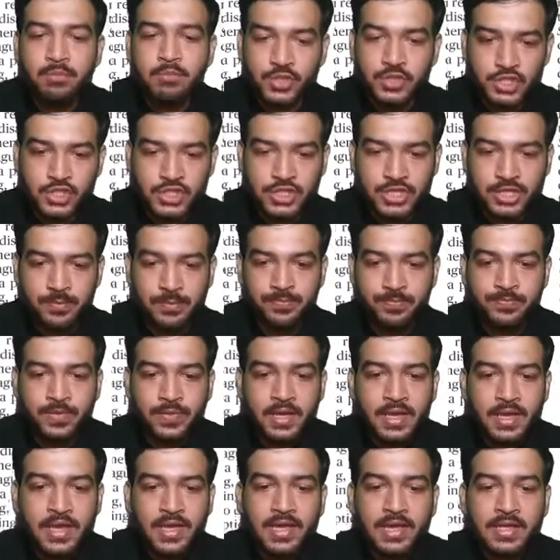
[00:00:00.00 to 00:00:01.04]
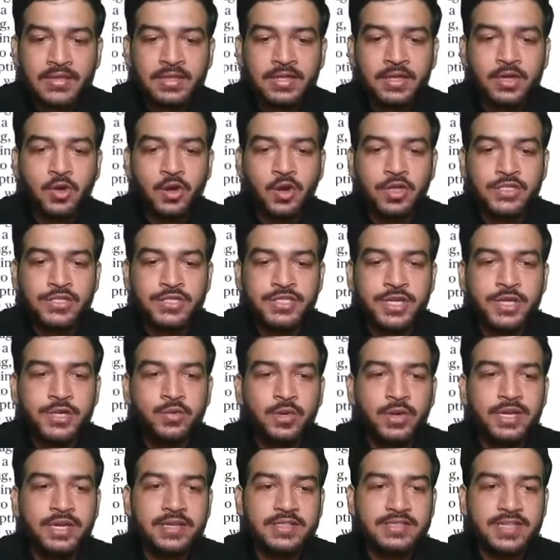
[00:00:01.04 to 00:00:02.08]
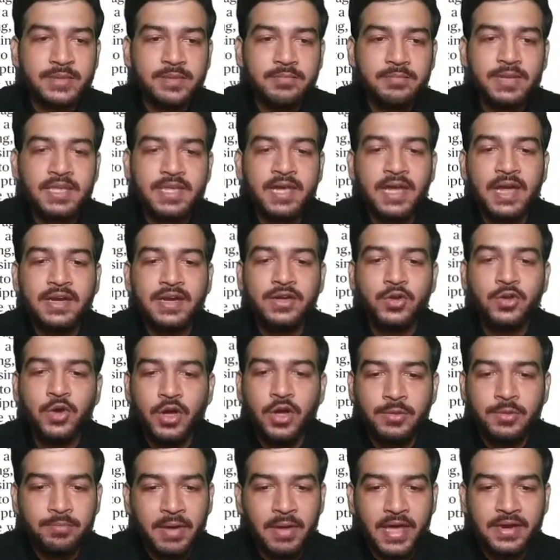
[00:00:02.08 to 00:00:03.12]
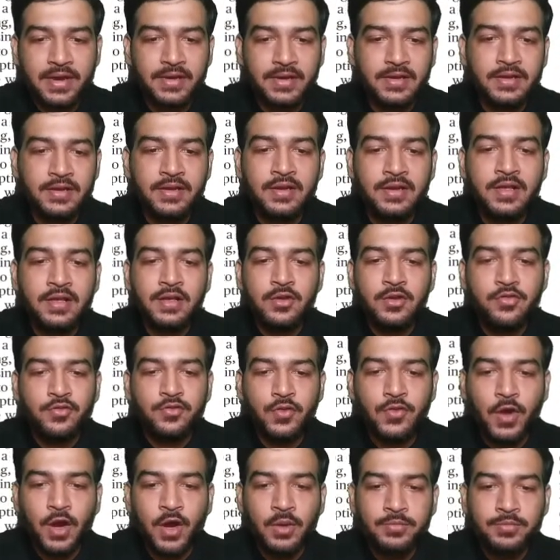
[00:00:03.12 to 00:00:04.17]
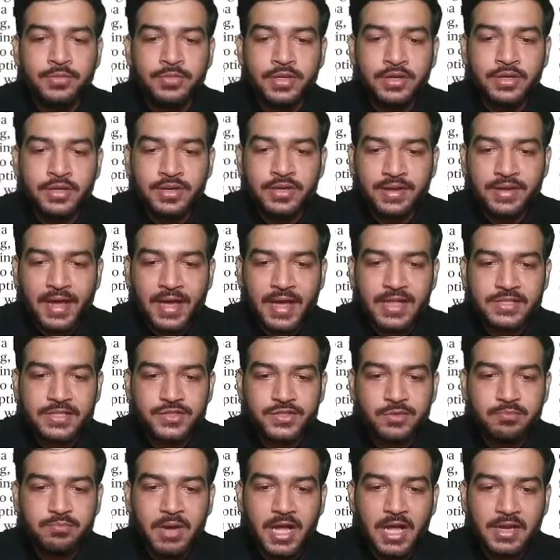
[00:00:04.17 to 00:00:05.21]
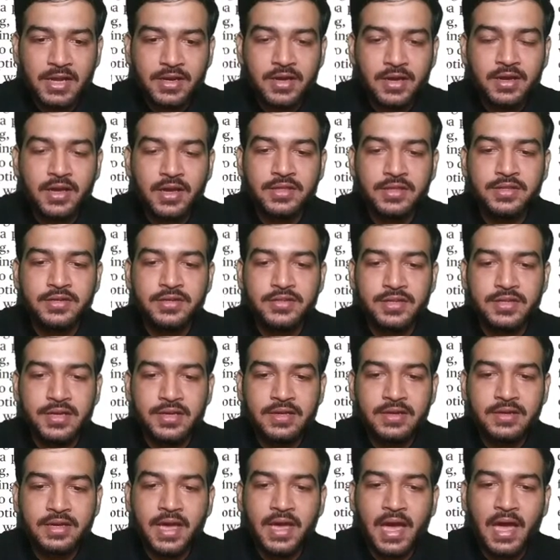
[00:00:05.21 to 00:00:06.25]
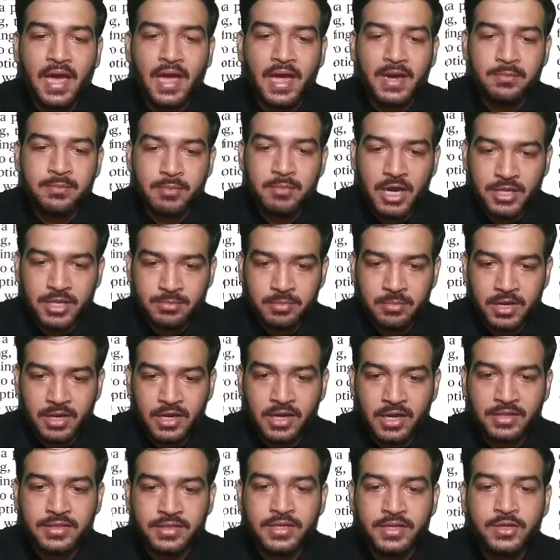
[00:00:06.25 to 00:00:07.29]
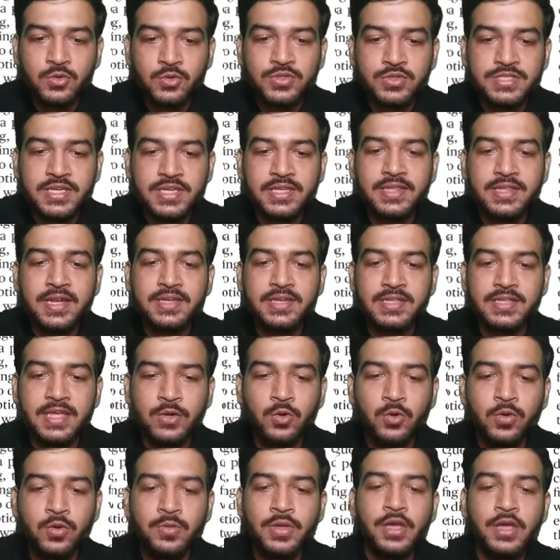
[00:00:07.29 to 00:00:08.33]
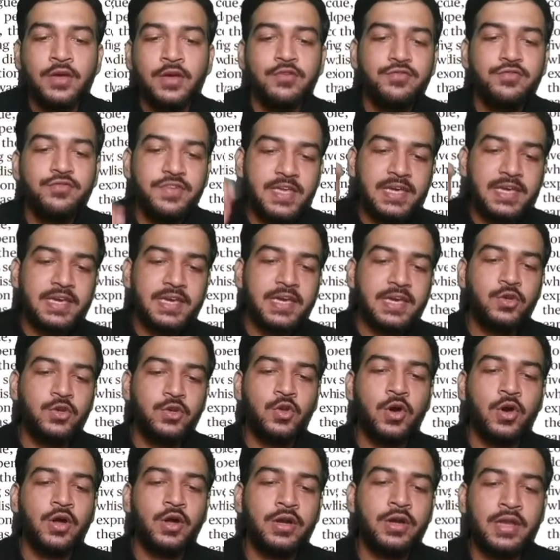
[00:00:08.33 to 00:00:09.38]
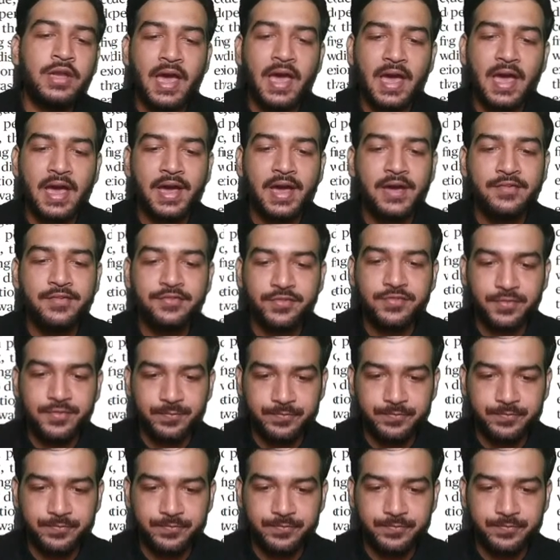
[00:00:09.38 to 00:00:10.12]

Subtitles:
Munshi in the Constituent Assembly had drawn parallel from the trials of Bal Gangadhar Tilak and Mahatma Gandhi to say that, dekho, we cannot have